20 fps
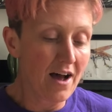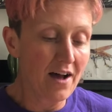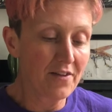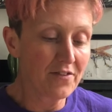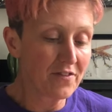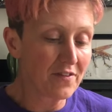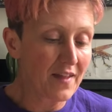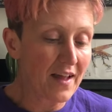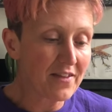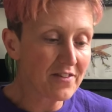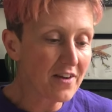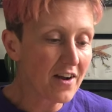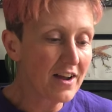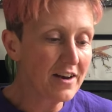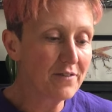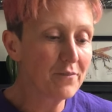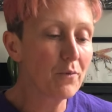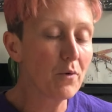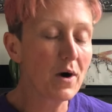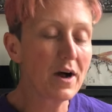So that's kind
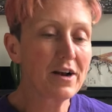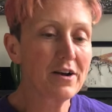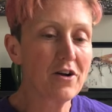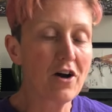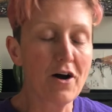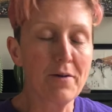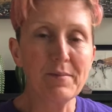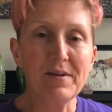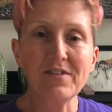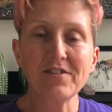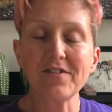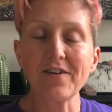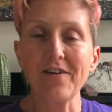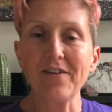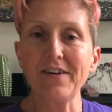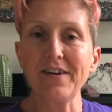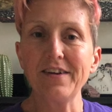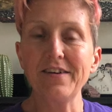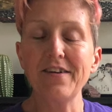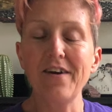of what got me
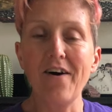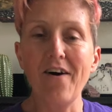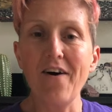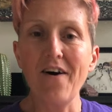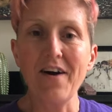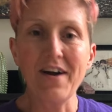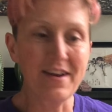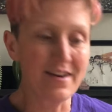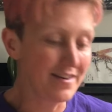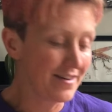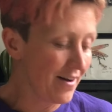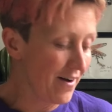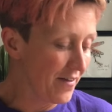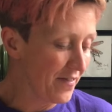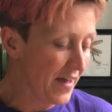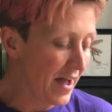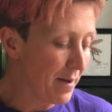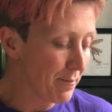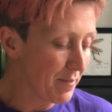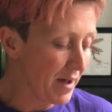started on
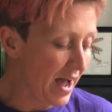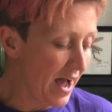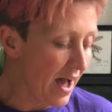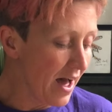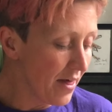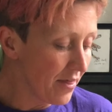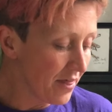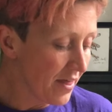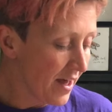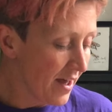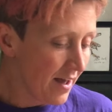that path.